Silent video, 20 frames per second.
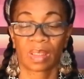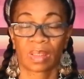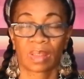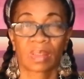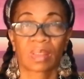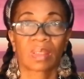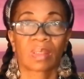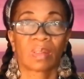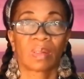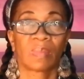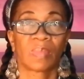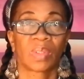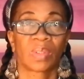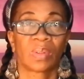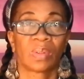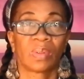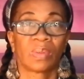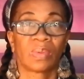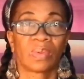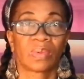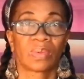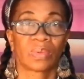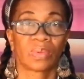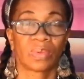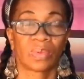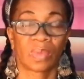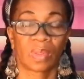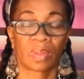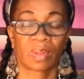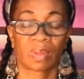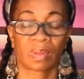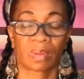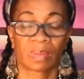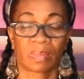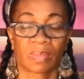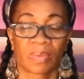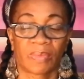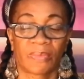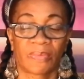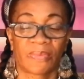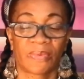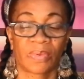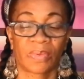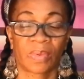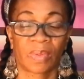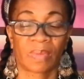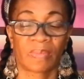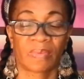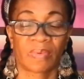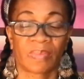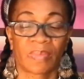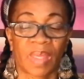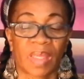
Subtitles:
So I'm gonna go through a few of them.